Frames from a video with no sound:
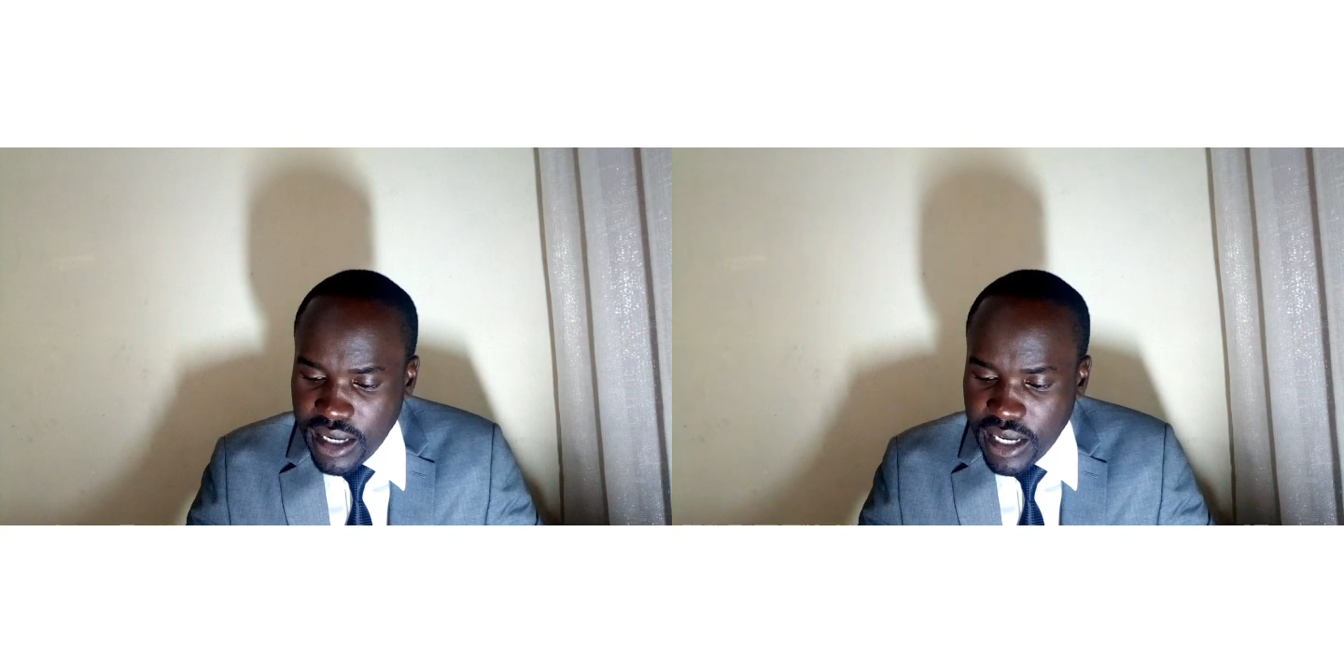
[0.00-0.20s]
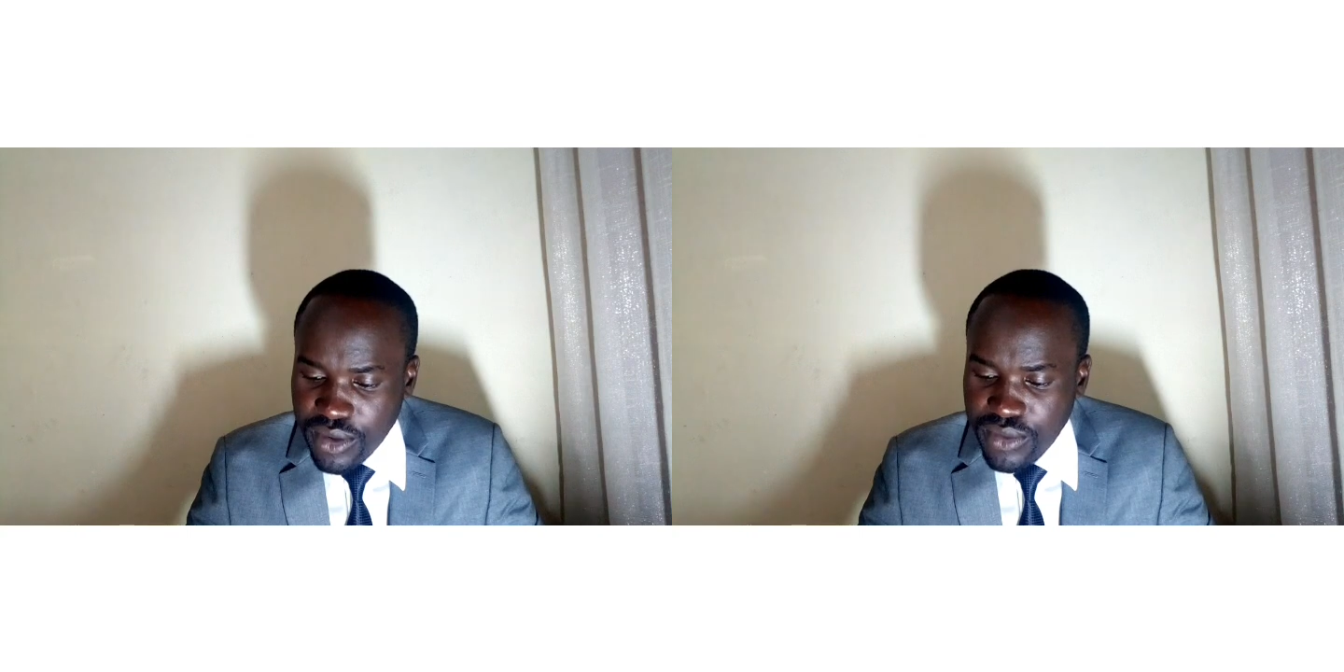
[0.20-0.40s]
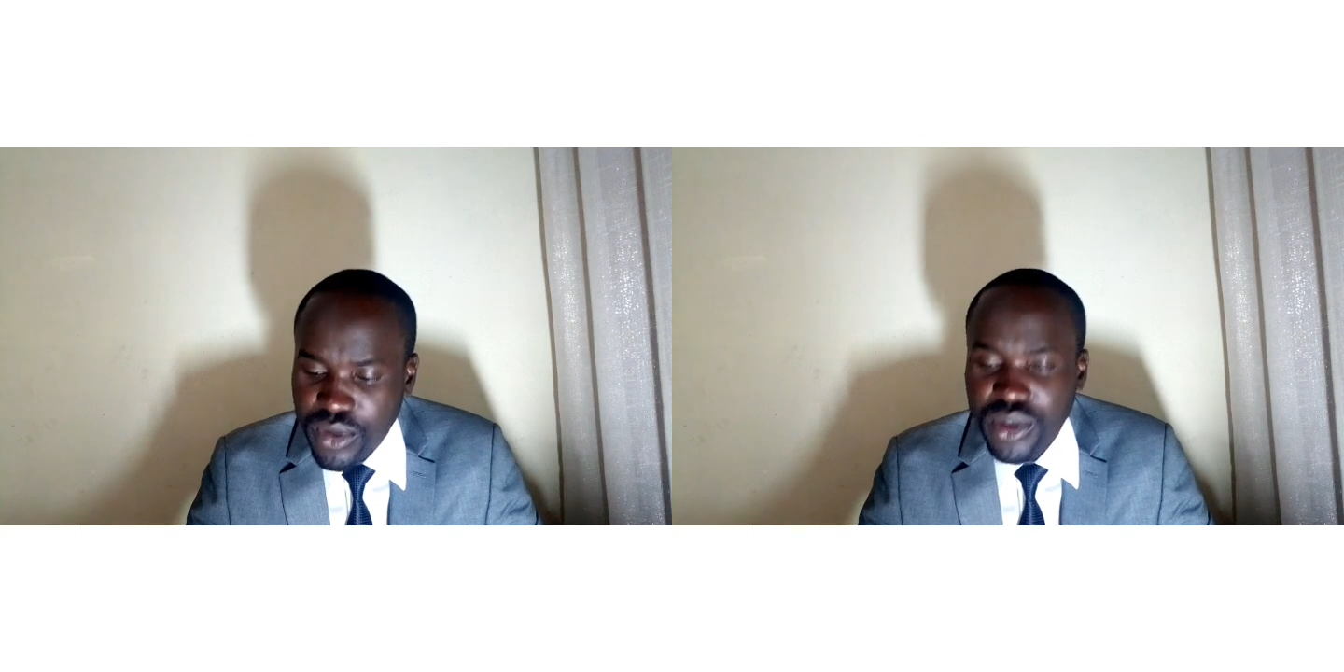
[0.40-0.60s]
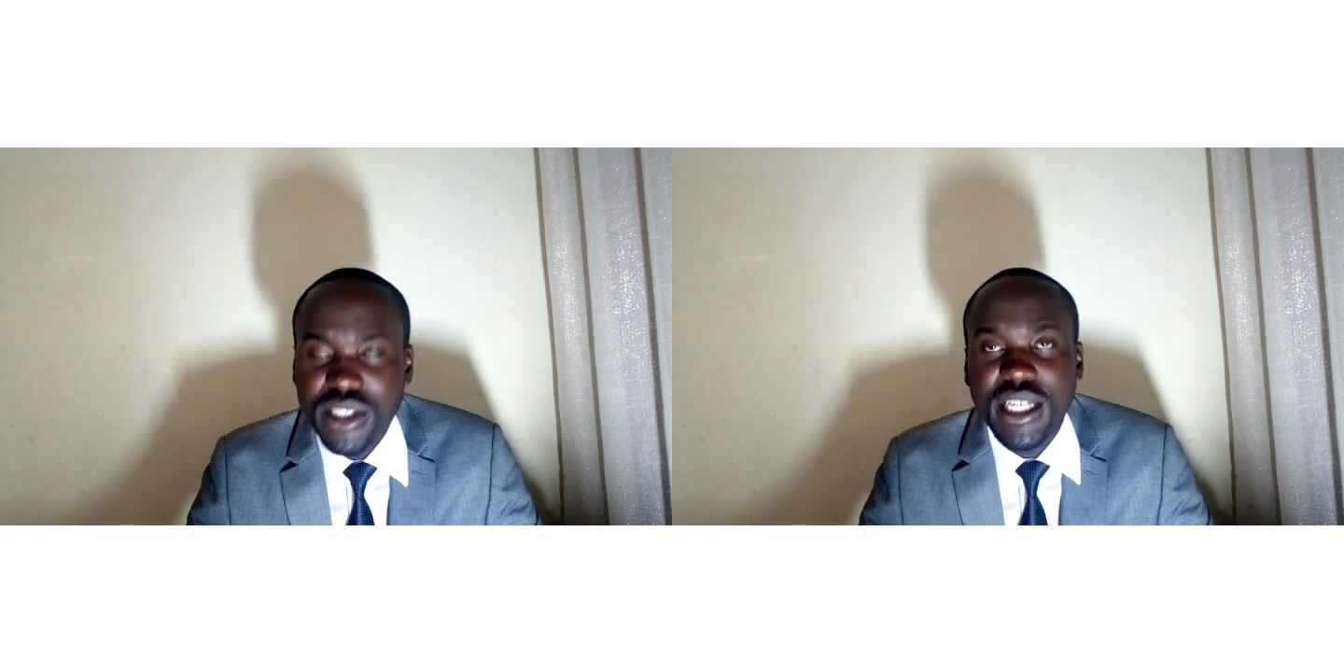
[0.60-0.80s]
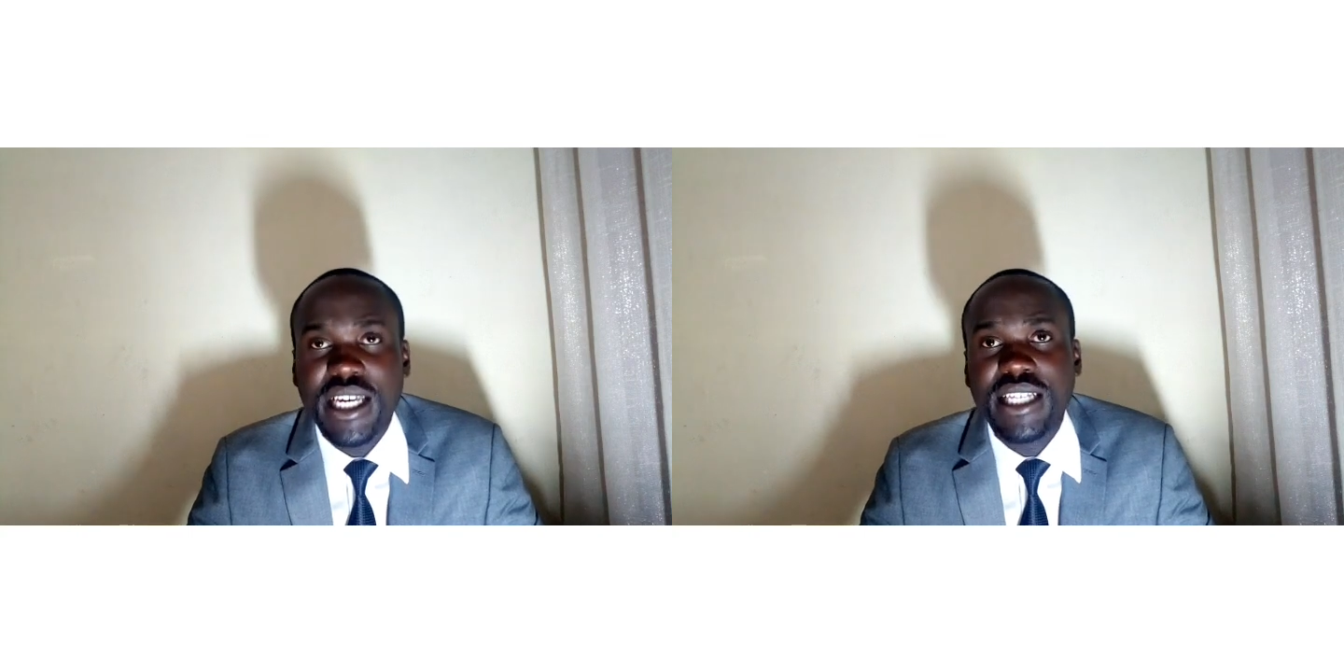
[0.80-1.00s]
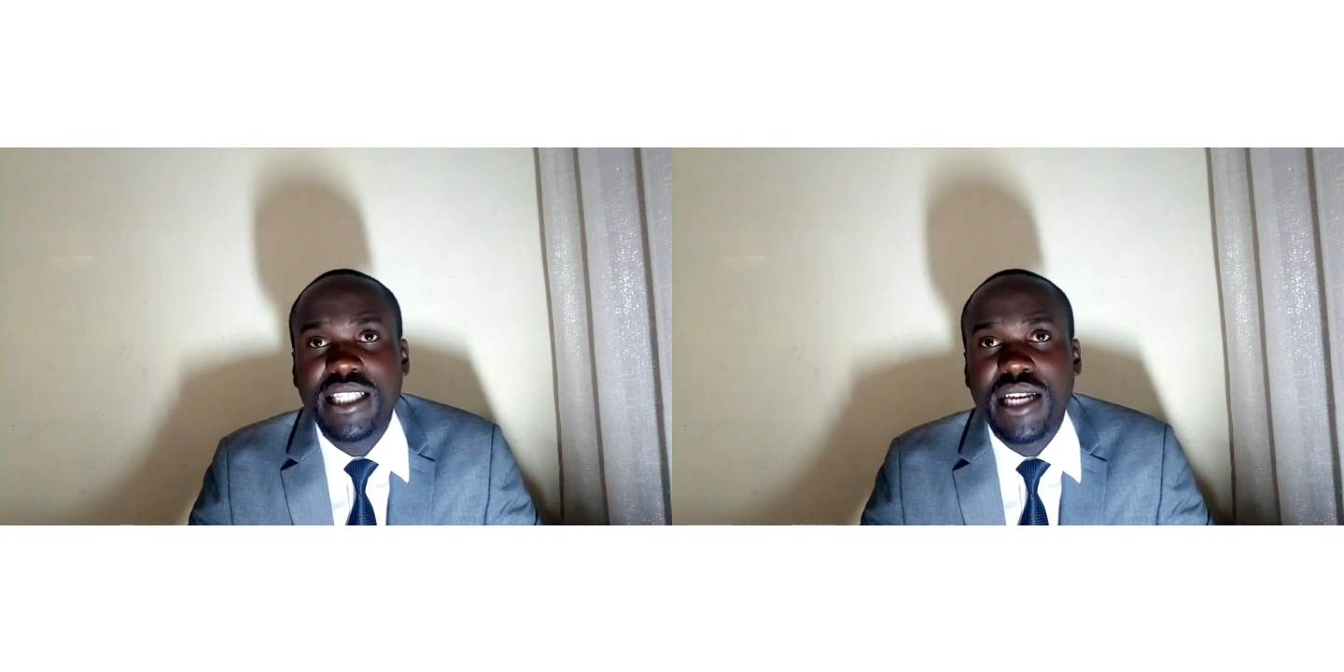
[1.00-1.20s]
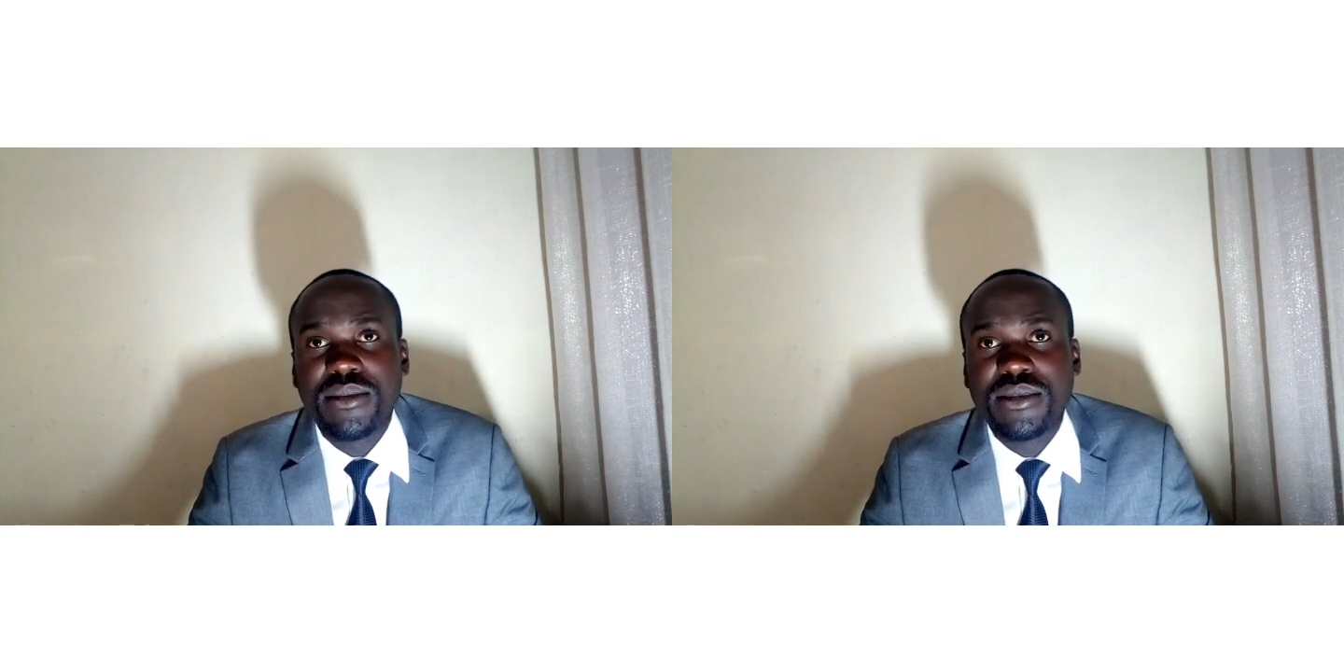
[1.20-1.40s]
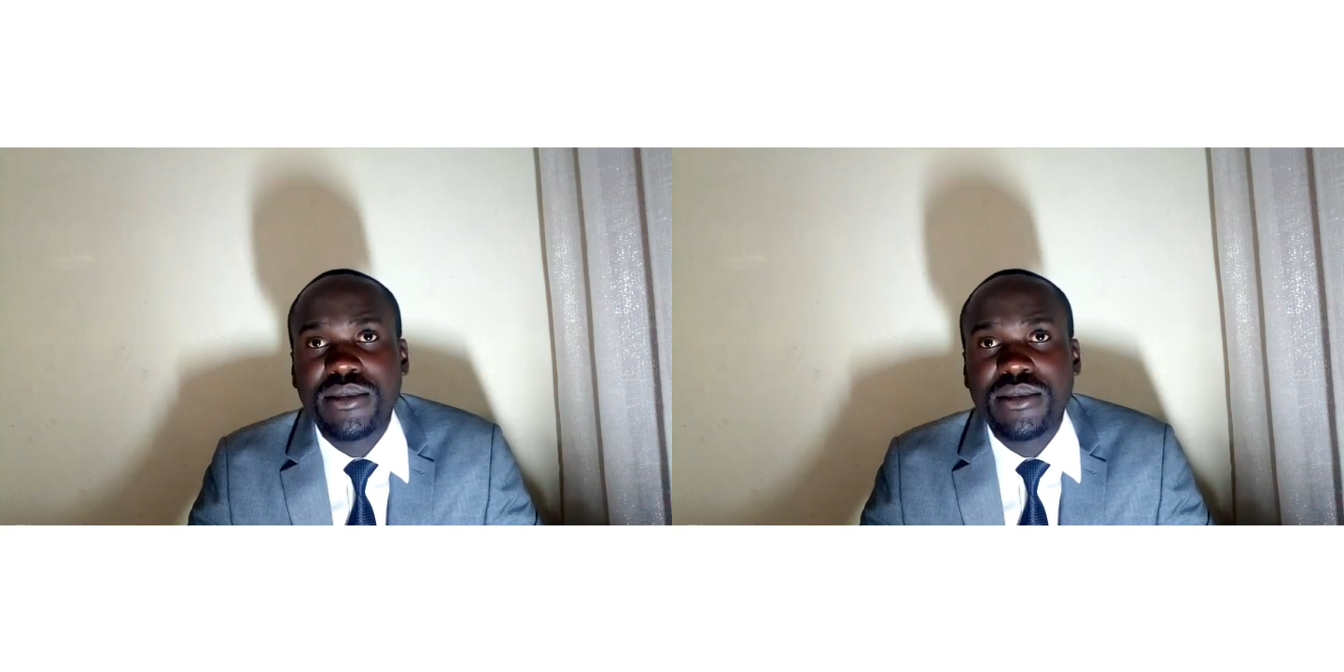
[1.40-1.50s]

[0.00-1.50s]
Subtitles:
And of course, a case had